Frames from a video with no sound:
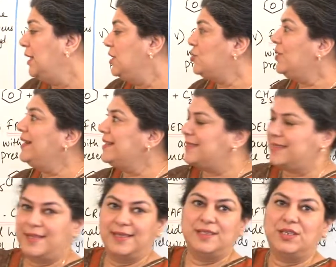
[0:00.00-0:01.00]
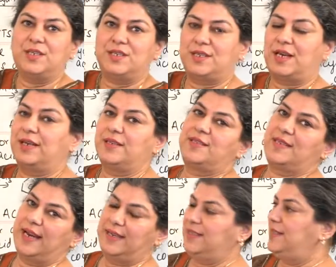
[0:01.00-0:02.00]
So let us just
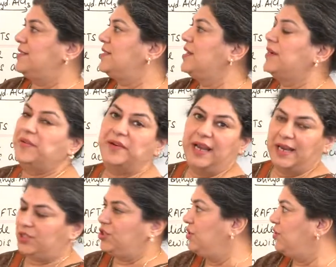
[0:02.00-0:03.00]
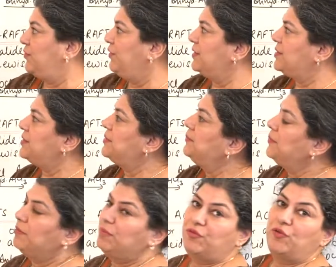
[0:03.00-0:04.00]
understand these reactions first
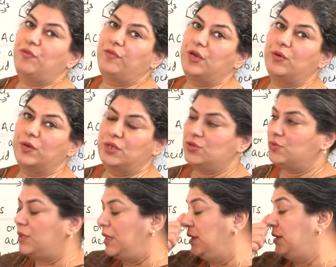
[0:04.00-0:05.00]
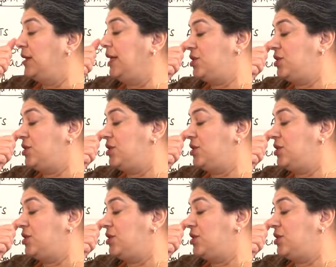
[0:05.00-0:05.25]
before we go into the